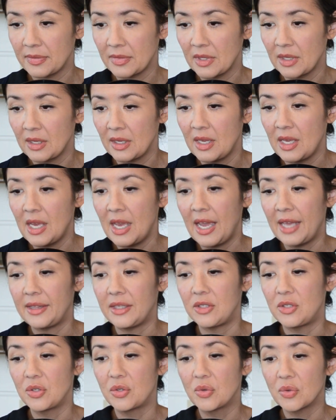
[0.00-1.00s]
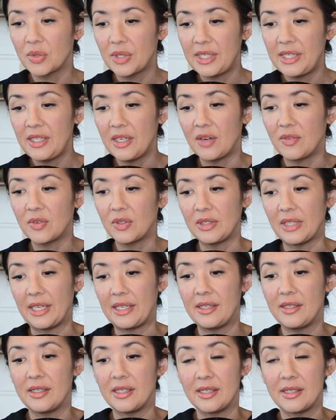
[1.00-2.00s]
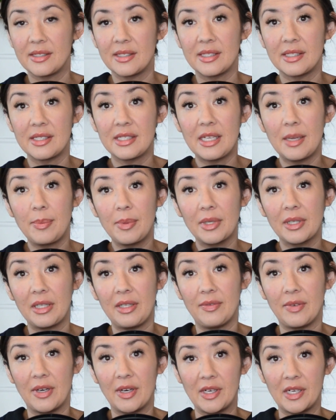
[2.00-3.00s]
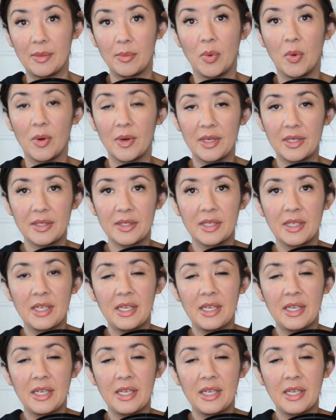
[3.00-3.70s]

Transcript: And the degree of relatedness is typically very important.